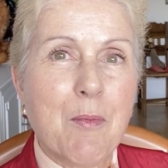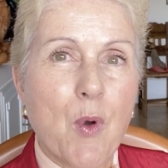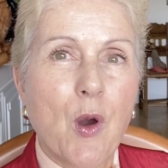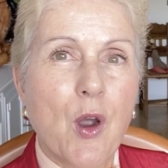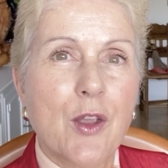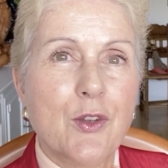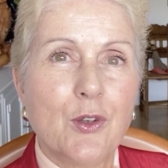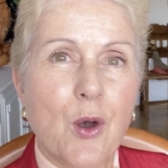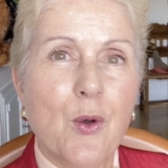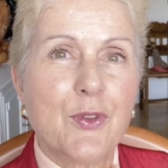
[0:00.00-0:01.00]
more on
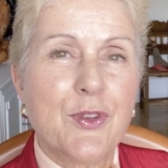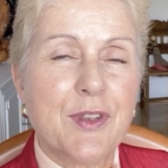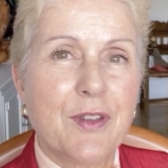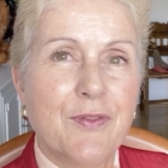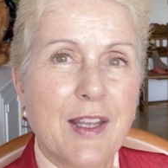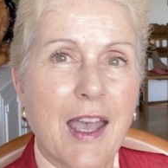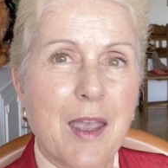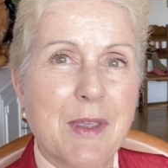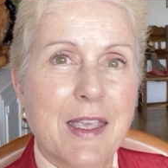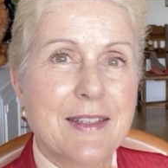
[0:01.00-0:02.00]
your own sense of
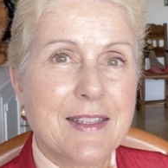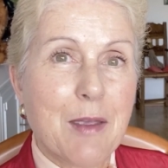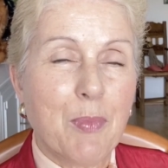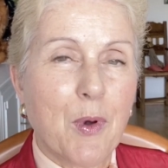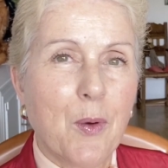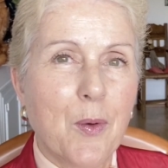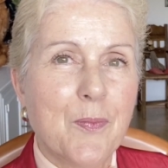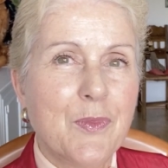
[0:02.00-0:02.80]
timing and tempo,